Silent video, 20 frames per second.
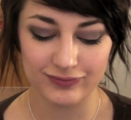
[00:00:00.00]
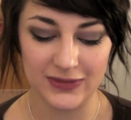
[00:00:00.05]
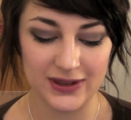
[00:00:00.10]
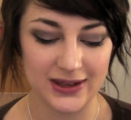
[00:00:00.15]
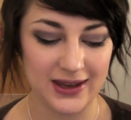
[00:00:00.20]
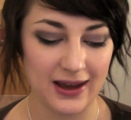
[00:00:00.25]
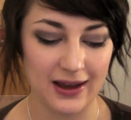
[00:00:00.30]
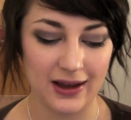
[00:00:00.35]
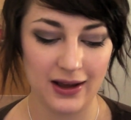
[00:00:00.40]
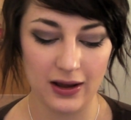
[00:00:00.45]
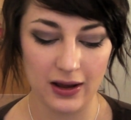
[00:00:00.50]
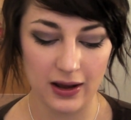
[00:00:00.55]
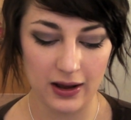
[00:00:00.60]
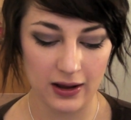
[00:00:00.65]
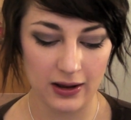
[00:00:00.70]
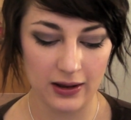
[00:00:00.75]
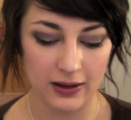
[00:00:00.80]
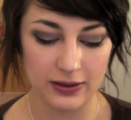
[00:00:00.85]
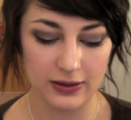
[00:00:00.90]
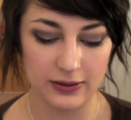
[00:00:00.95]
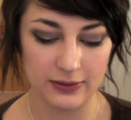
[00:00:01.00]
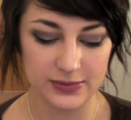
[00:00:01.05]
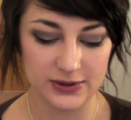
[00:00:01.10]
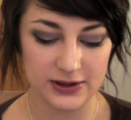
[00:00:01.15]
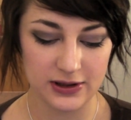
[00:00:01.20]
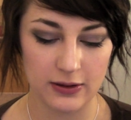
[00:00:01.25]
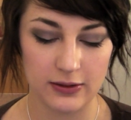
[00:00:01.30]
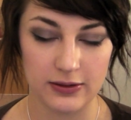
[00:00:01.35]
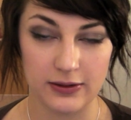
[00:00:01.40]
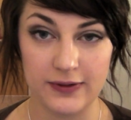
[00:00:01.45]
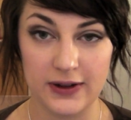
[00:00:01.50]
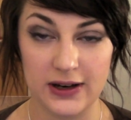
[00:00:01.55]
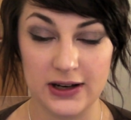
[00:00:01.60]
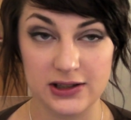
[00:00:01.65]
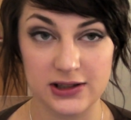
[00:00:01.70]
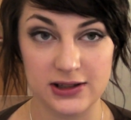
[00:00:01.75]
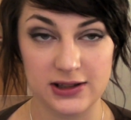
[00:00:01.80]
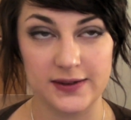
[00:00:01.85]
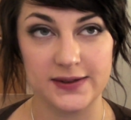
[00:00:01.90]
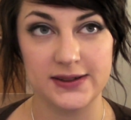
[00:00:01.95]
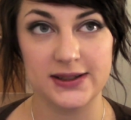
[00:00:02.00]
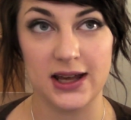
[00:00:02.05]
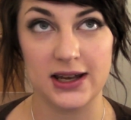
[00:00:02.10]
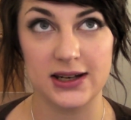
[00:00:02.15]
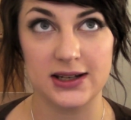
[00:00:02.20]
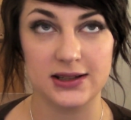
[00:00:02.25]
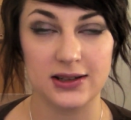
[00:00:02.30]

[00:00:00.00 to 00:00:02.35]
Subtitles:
So the finish, as I've said,